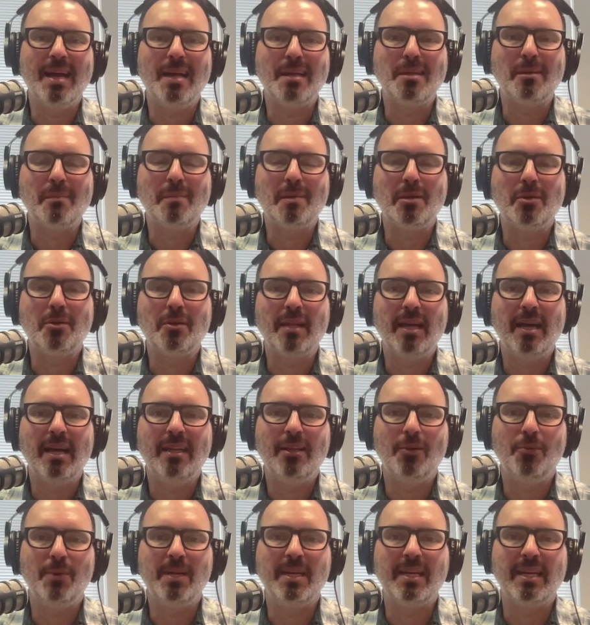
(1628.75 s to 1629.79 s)
I'm so glad
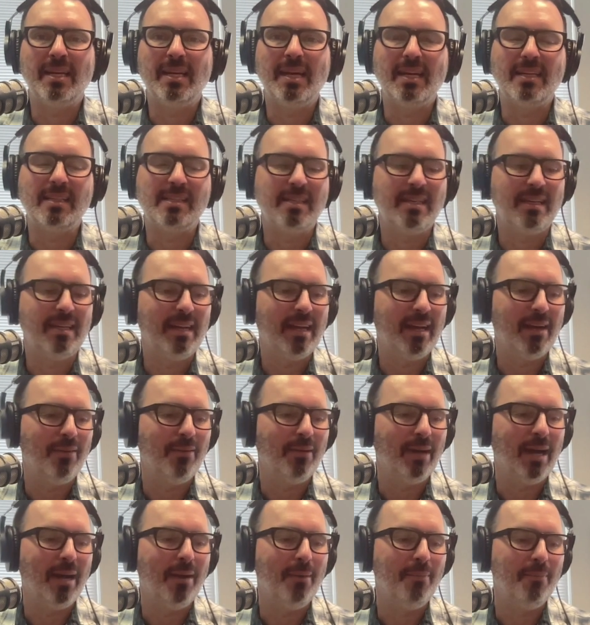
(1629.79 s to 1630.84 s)
that we connected. I
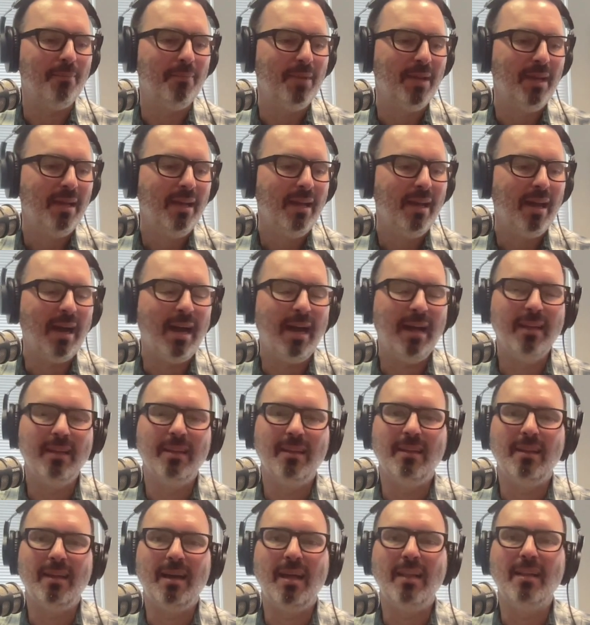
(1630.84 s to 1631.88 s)

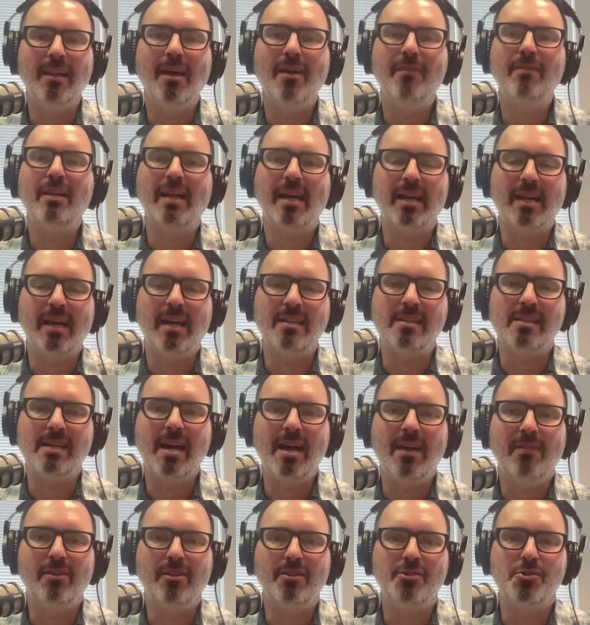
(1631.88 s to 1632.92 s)
love that I got to
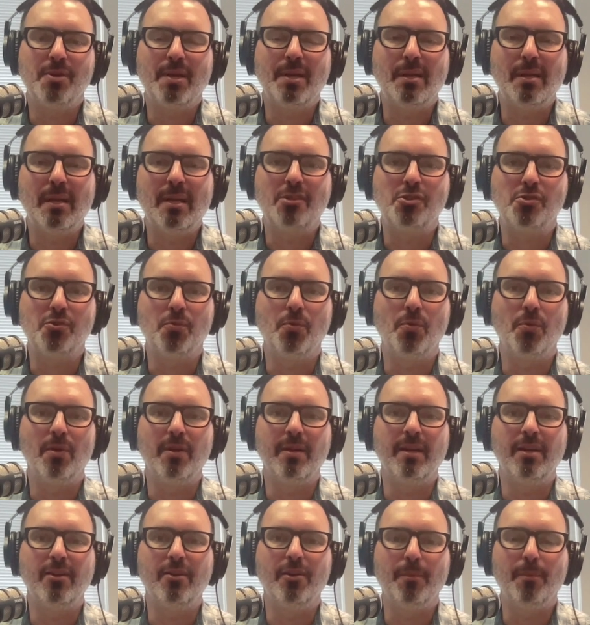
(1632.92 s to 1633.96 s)
have a transaction
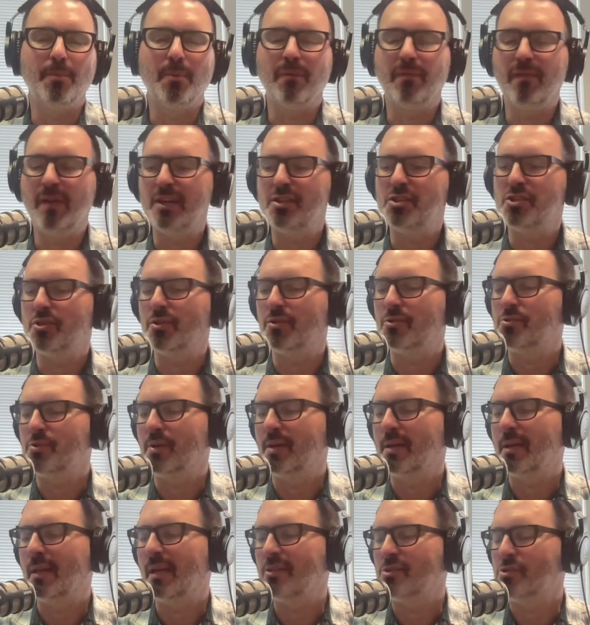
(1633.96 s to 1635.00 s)
coordinator, a professional
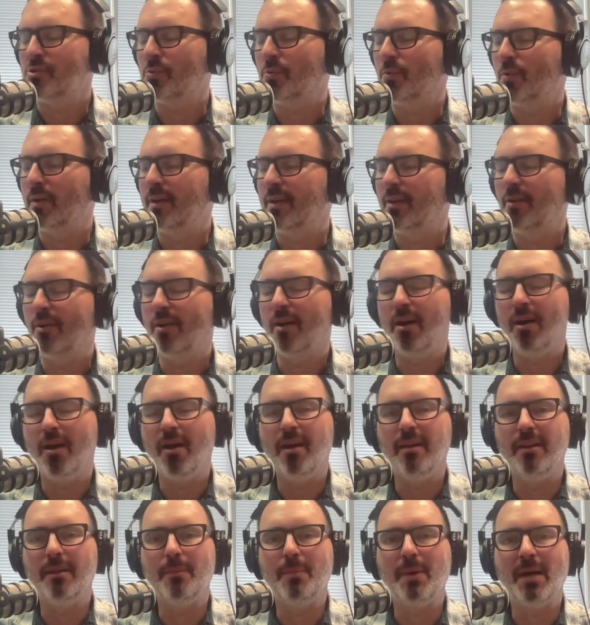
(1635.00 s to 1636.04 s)
transaction coordinator
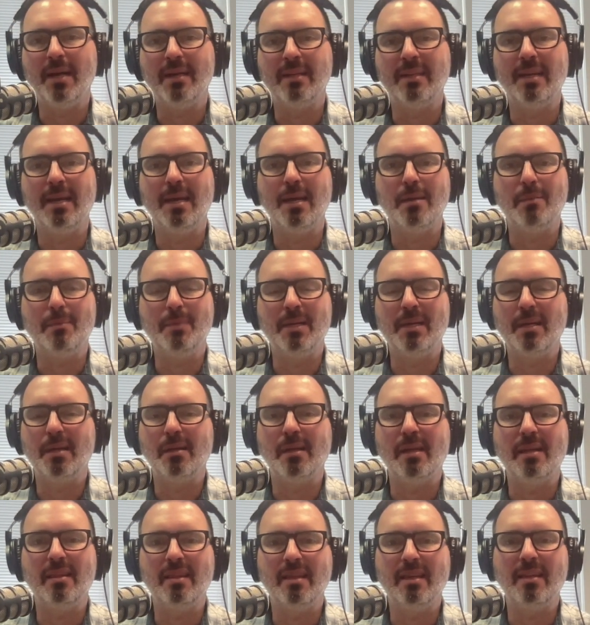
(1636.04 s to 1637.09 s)
on the podcast
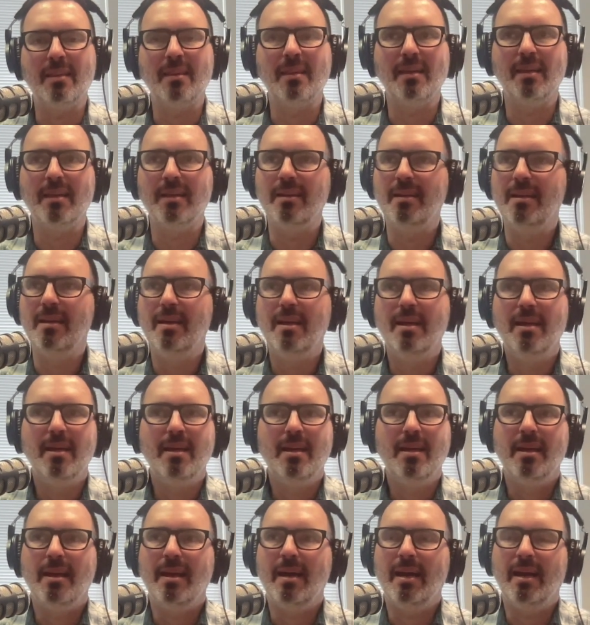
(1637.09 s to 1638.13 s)
because I think that
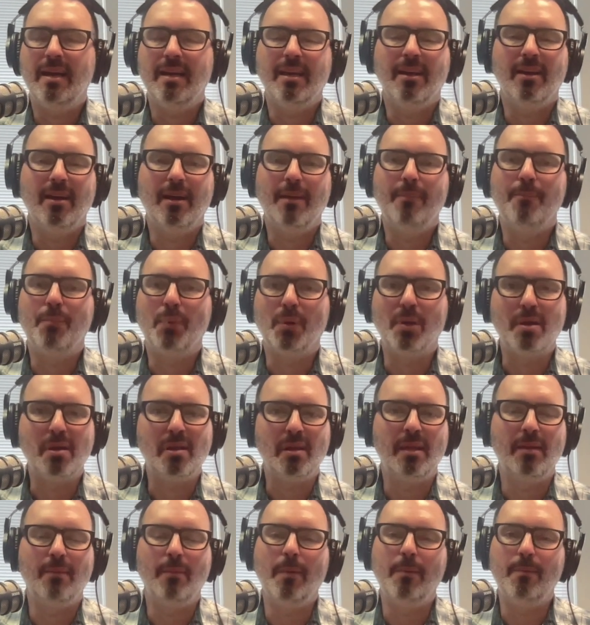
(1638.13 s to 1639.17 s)
I'm
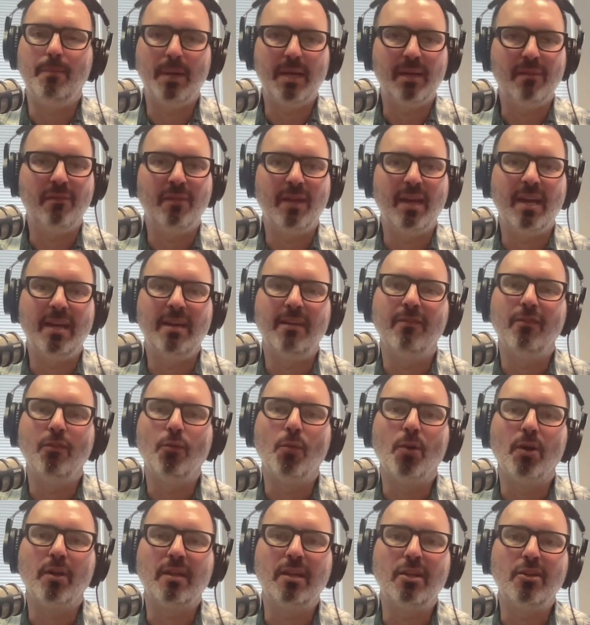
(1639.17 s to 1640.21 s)
personally I'm a big fan of the
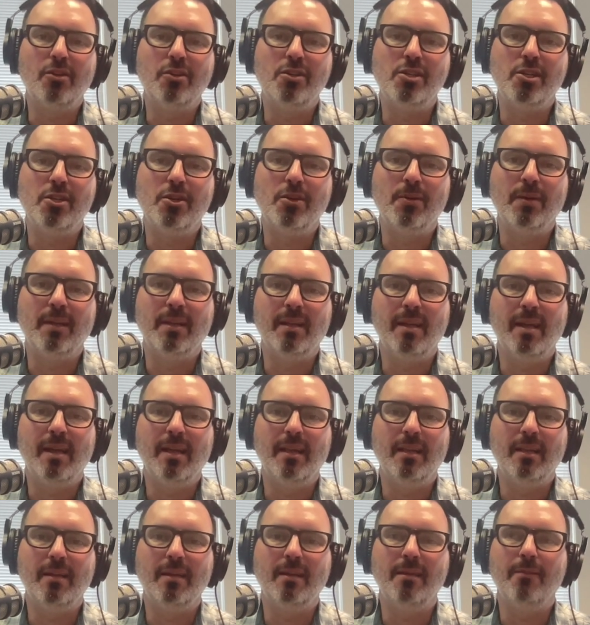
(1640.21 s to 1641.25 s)
work that you do and
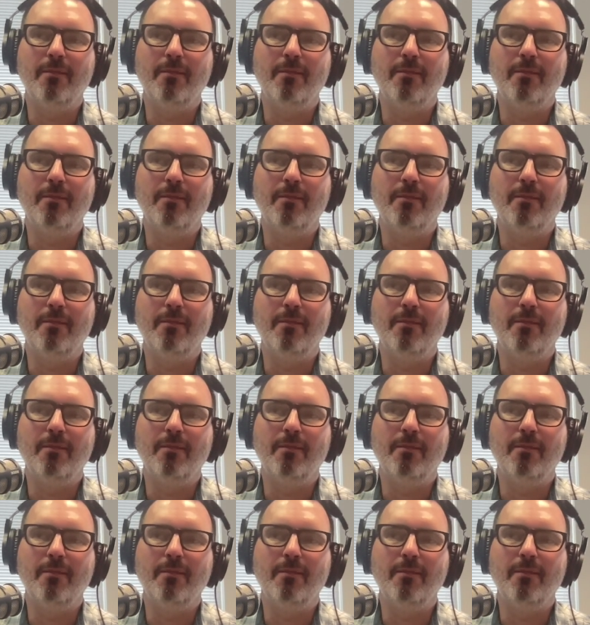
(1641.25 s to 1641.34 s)
the